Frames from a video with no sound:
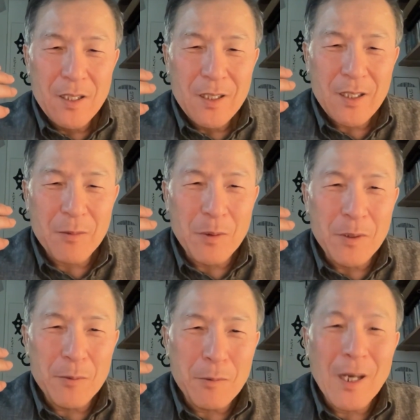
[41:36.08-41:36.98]
it will
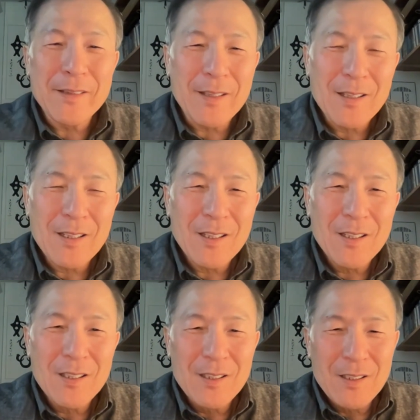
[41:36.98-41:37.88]
run
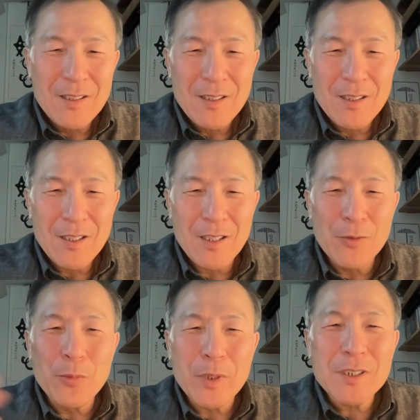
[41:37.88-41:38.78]

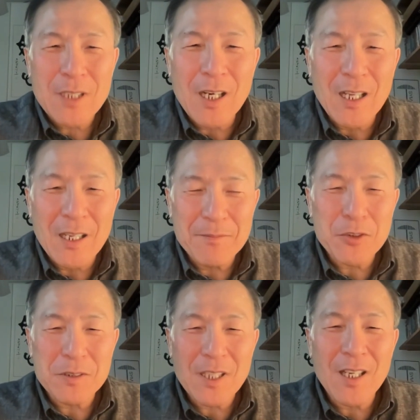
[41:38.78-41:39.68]
in real time to
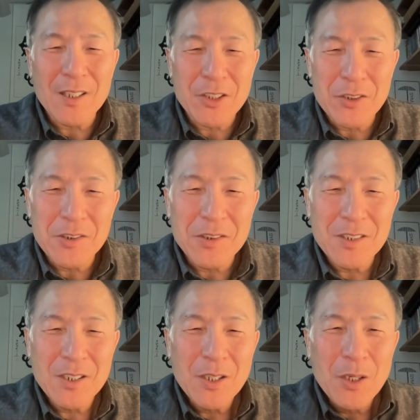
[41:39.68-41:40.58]
tell you
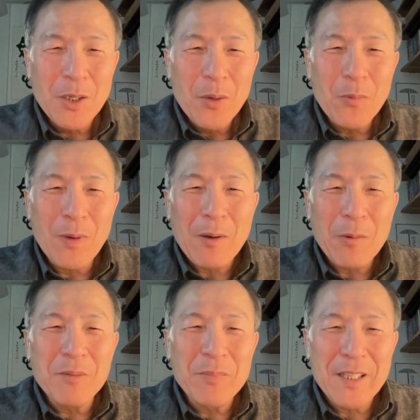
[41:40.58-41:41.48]
what
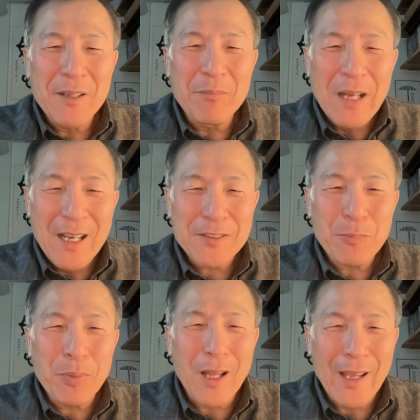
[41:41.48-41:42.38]
would be the best
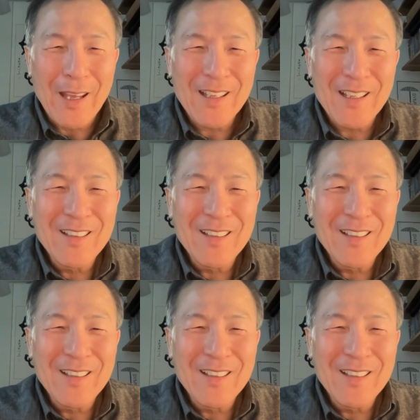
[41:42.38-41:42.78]
play.